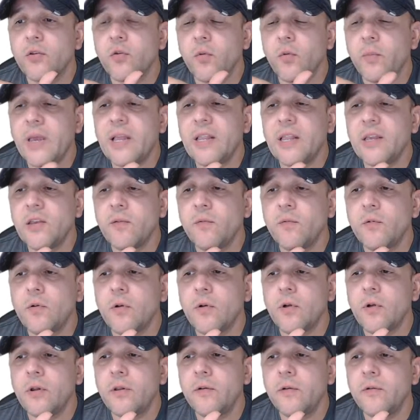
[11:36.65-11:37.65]
To be
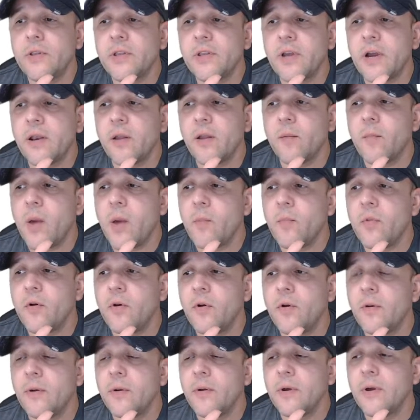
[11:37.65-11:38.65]
eligible early retirement
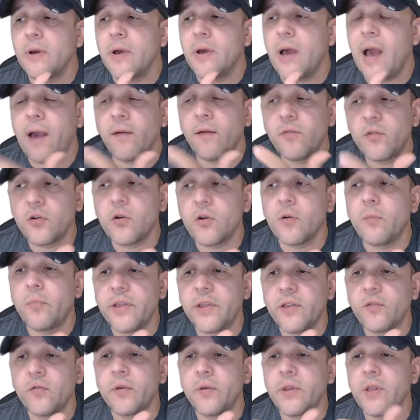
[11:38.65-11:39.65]
member, have to
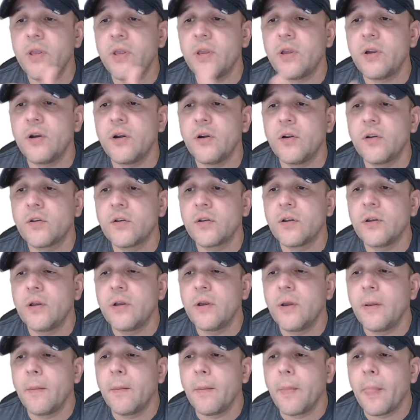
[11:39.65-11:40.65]
complete 20 years,
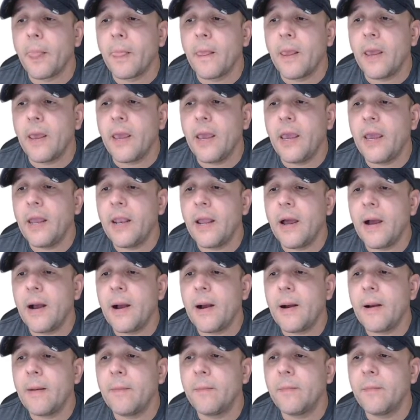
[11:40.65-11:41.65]
and
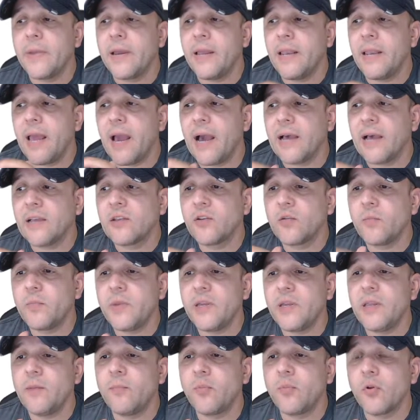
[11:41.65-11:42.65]
it has to
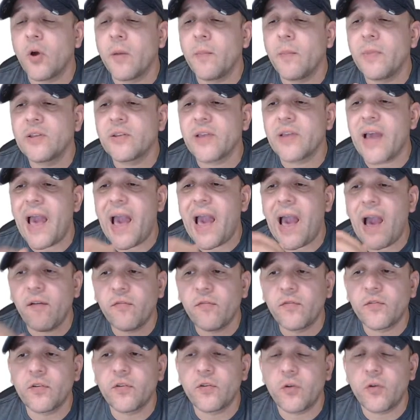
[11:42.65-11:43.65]
be deployments
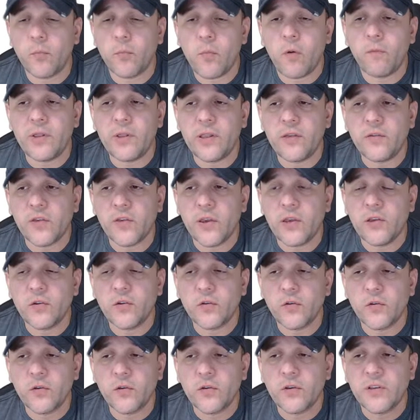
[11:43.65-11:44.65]
after
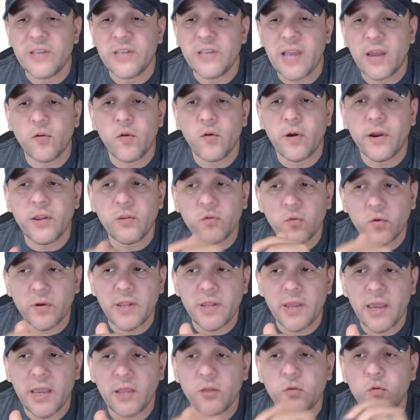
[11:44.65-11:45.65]
mobilizations January
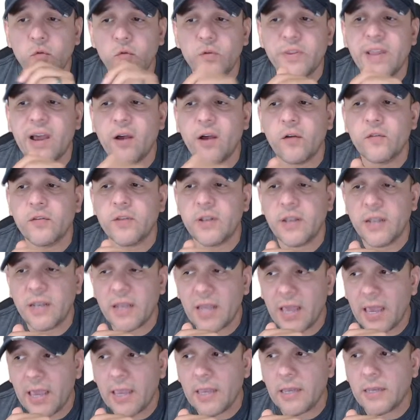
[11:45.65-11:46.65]
28,
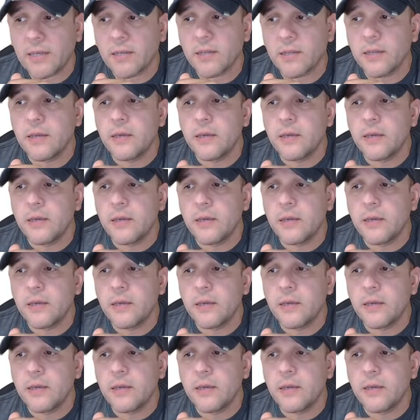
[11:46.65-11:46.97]
2008.